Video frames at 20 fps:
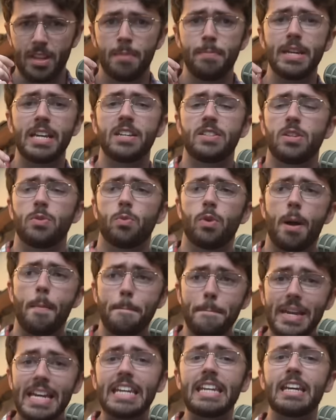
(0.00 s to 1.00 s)
because it
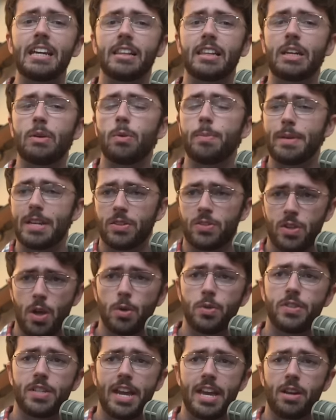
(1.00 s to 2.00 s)
immediately would be
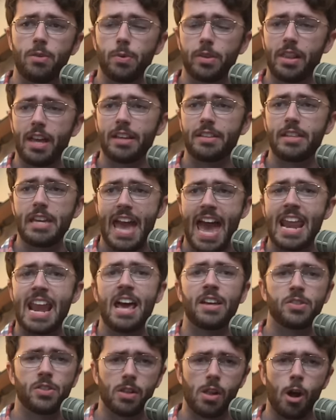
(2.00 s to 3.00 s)
associated with like the
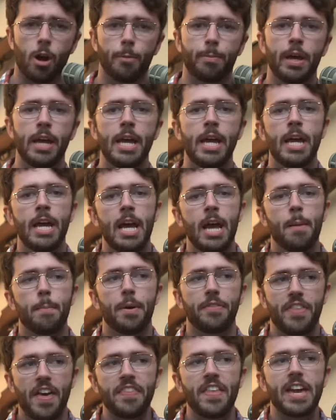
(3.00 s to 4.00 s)
NS LARP.
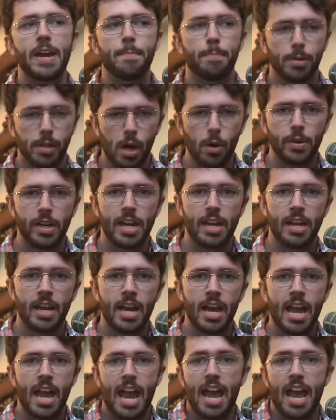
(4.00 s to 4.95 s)
But then they imploded.